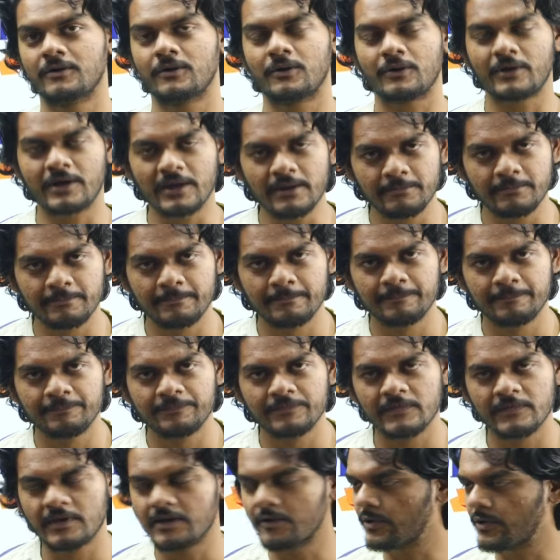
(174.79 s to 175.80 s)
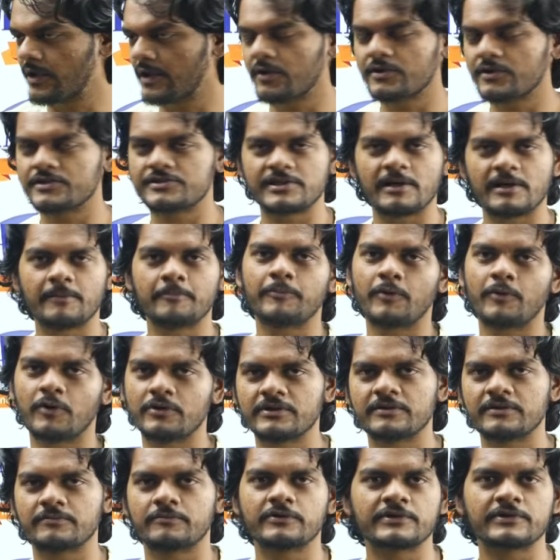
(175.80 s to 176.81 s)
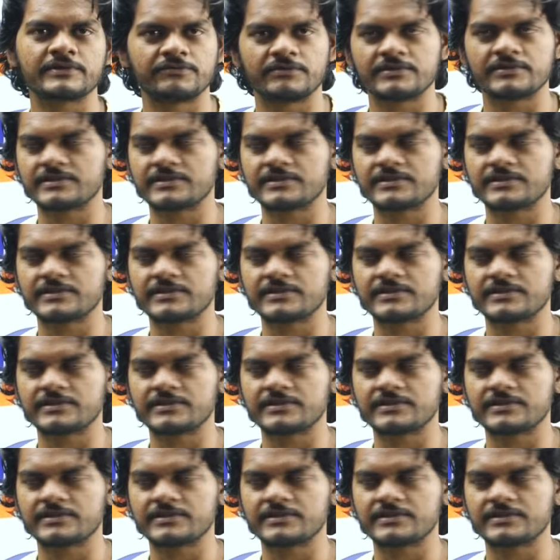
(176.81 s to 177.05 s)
Okay, you cannot jump on the books